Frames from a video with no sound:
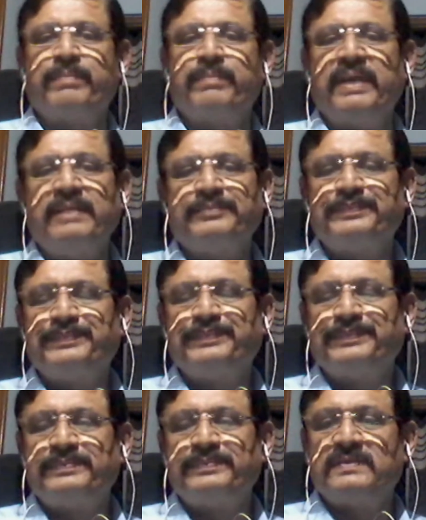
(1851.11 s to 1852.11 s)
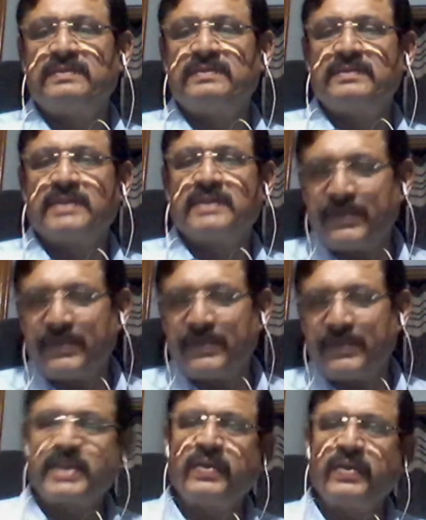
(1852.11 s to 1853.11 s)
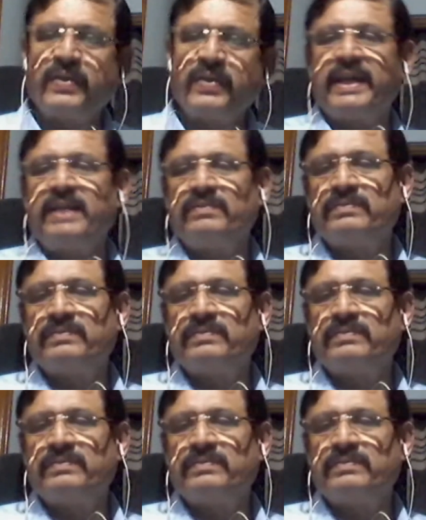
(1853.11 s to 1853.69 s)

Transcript: Bill. It was circulated.